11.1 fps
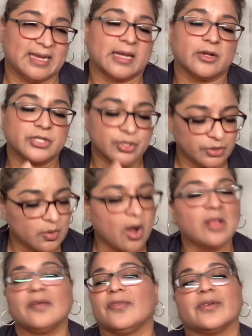And I'll show you
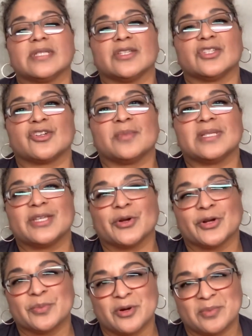all of those instruments here
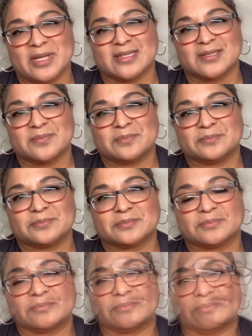in a moment.
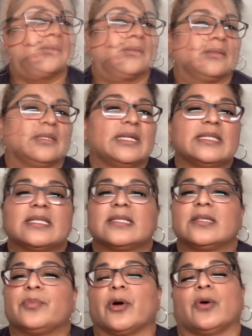Let's
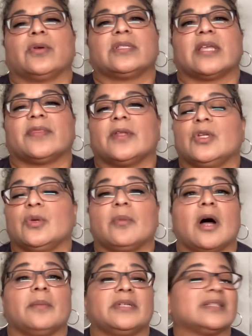suppose that the new
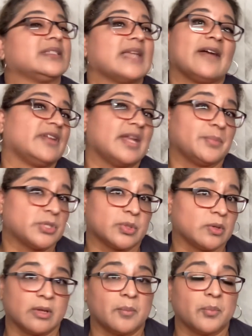mom doesn't have an
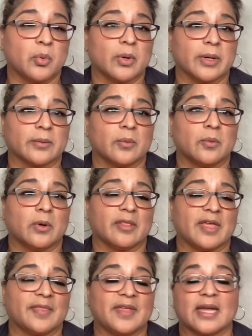epidural on board, or
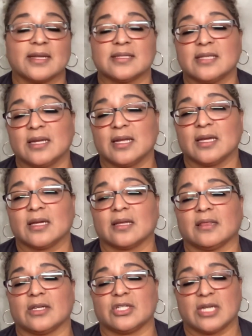that the anesthetic
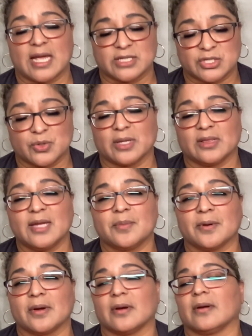that she has during
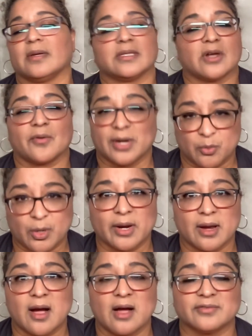labor is already wearing
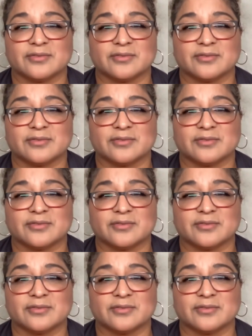off.